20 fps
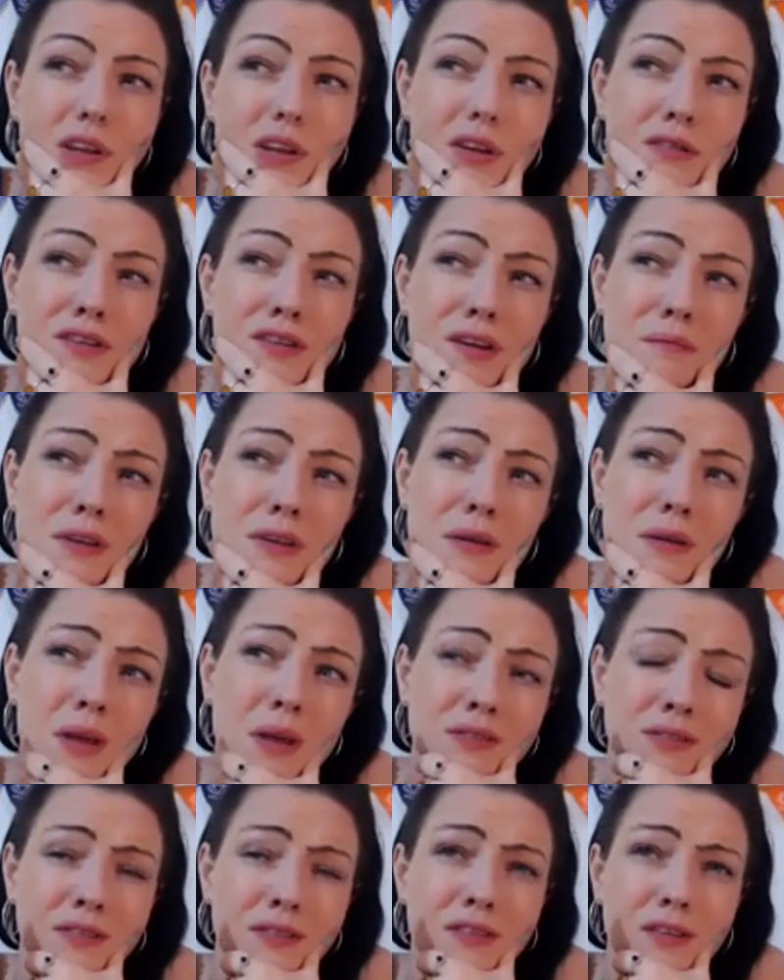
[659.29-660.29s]
somebody
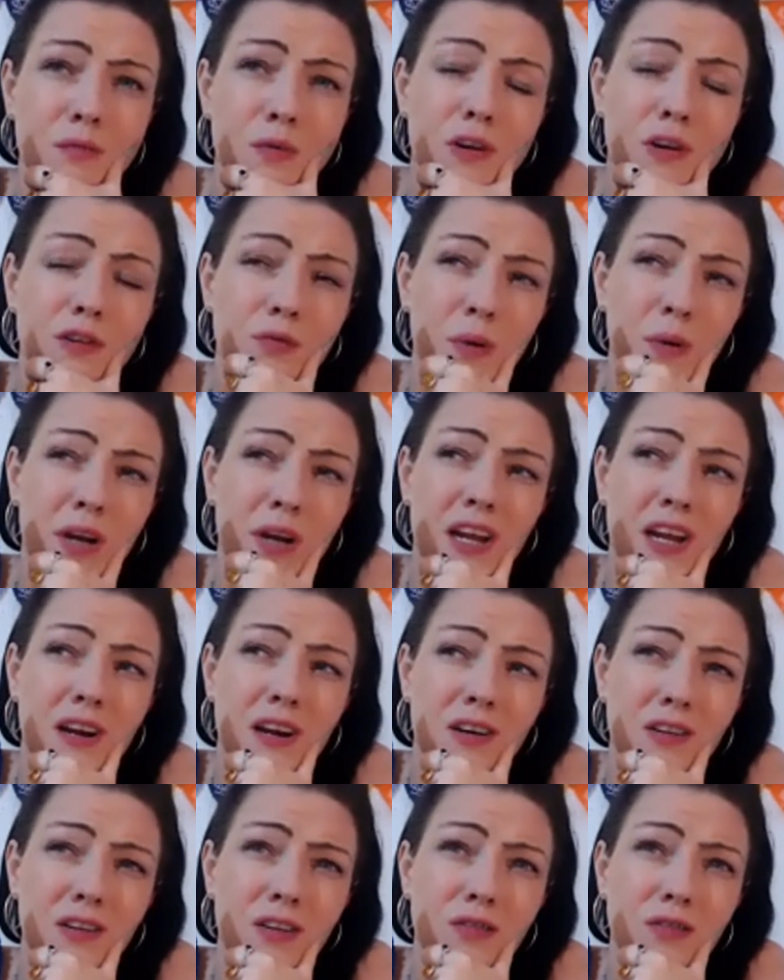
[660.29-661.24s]
missing someone in spirit, and I really